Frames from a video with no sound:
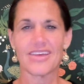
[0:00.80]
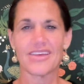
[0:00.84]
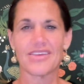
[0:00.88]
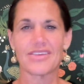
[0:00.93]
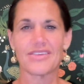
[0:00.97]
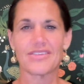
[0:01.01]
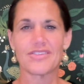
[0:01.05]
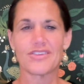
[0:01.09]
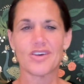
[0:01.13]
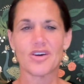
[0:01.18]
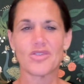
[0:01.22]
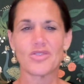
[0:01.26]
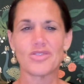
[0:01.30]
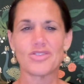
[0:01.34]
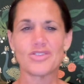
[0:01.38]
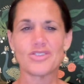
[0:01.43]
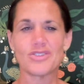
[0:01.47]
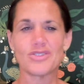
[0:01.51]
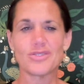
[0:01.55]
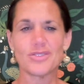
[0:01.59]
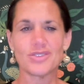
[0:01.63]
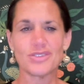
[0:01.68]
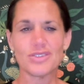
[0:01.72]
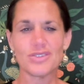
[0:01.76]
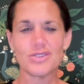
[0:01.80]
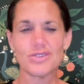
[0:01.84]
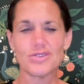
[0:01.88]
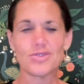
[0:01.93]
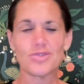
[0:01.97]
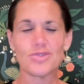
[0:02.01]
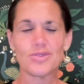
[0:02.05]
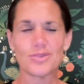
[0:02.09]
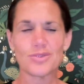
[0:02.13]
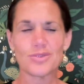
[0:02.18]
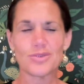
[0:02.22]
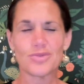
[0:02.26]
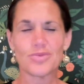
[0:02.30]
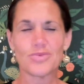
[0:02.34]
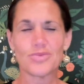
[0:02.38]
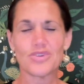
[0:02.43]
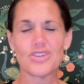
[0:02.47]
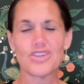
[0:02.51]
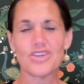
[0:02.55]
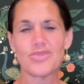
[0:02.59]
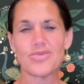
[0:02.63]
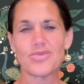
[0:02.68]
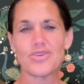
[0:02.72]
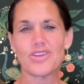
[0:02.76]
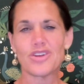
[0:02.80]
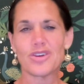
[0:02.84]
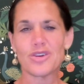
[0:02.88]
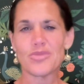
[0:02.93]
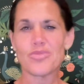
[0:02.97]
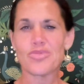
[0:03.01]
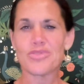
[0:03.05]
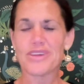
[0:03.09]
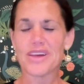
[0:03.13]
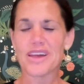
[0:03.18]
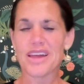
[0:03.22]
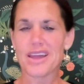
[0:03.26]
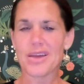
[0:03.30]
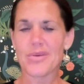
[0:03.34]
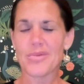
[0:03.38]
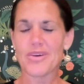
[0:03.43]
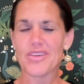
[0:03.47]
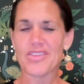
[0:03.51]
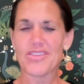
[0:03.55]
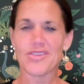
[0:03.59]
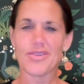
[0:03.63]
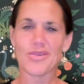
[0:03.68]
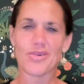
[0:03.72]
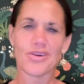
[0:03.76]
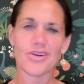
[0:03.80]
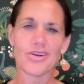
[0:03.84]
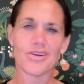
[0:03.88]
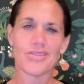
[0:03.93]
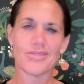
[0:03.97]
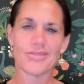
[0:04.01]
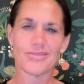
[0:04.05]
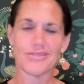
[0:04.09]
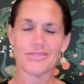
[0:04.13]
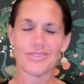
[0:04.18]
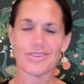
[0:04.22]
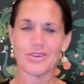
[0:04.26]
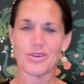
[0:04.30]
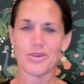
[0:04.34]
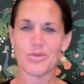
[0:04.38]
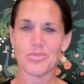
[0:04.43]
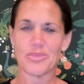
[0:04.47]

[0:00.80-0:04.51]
So do you, when you're playing with your